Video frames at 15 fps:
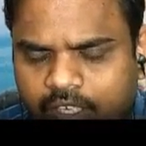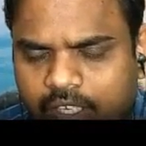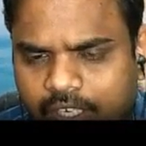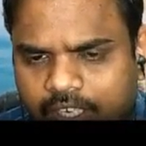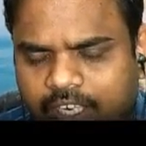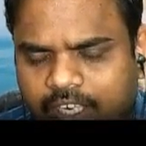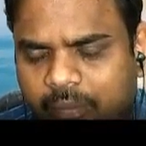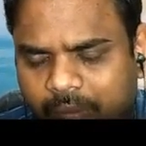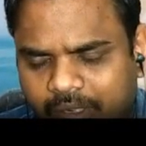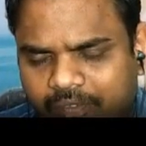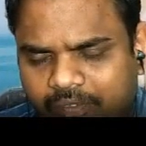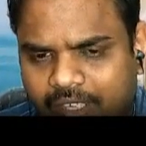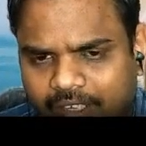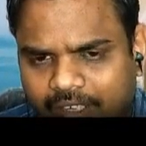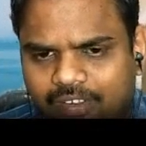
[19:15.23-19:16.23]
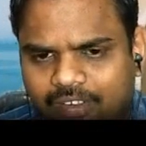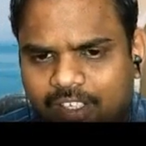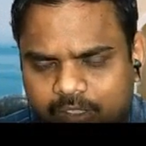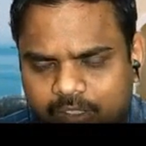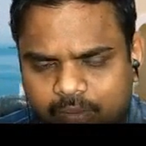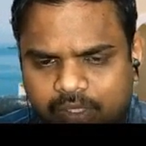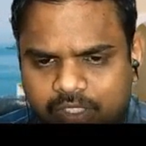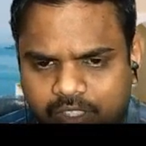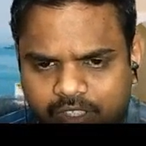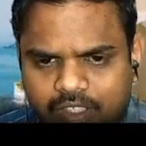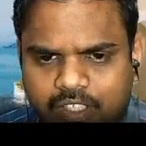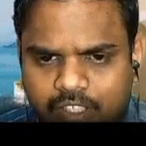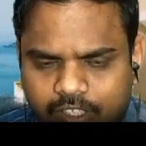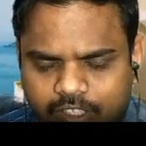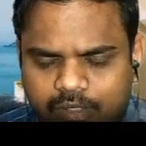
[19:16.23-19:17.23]
A and B we have an expression
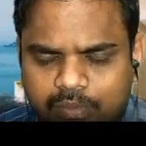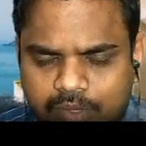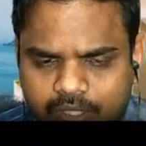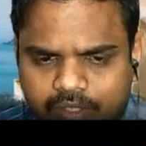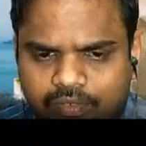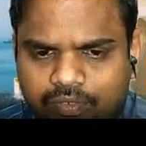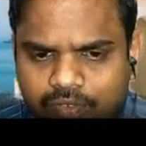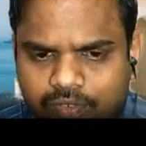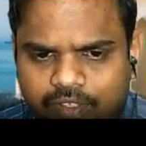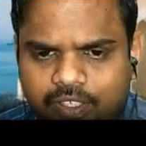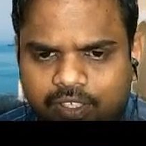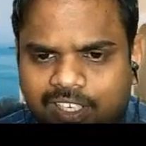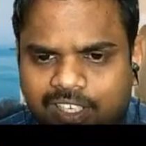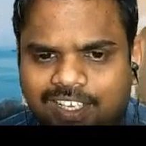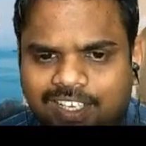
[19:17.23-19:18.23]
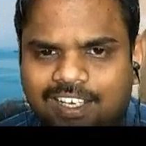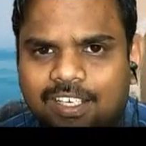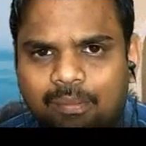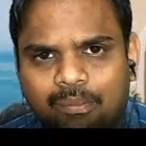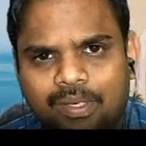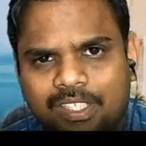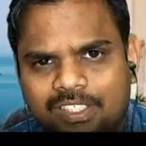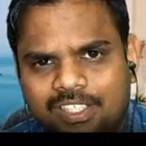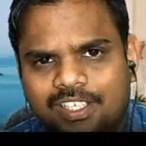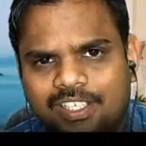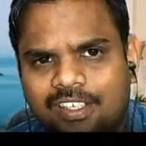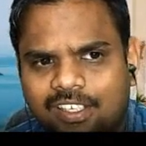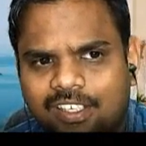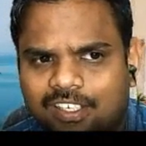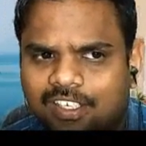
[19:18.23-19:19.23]
in terms of critical temperature
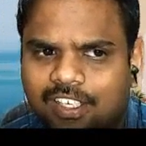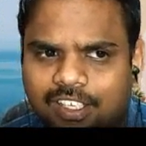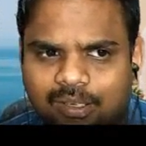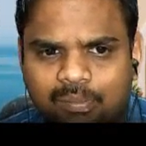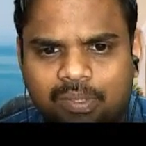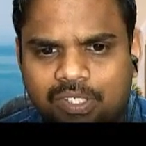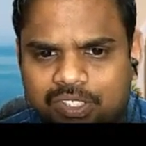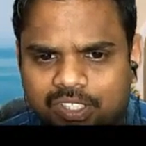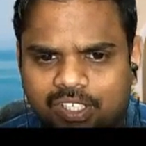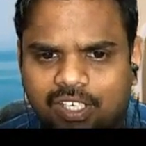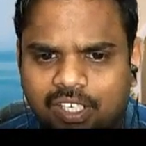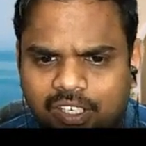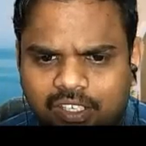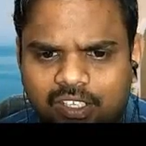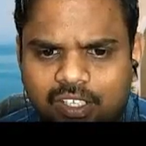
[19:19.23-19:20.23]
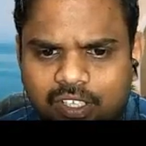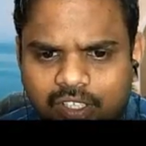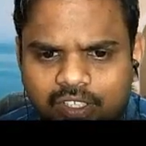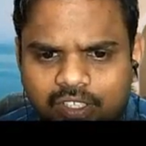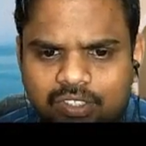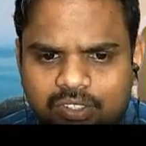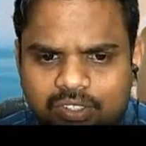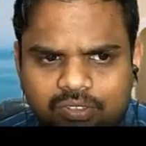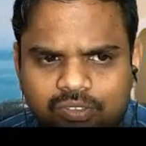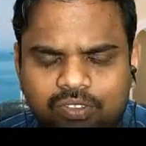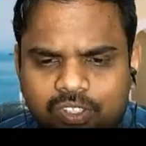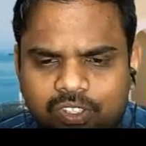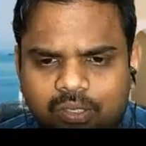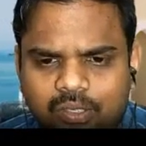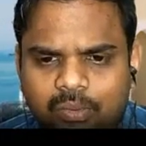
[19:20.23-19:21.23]
and critical pressure, right? So we
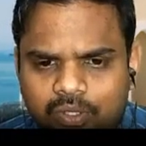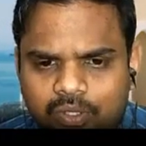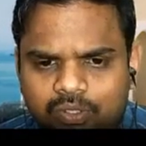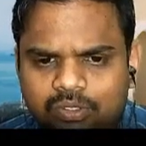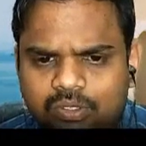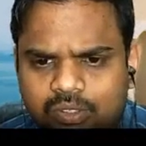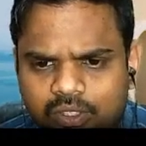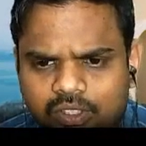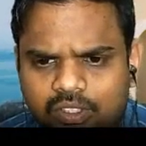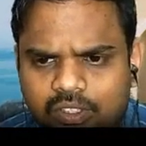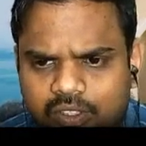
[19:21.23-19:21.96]
should able to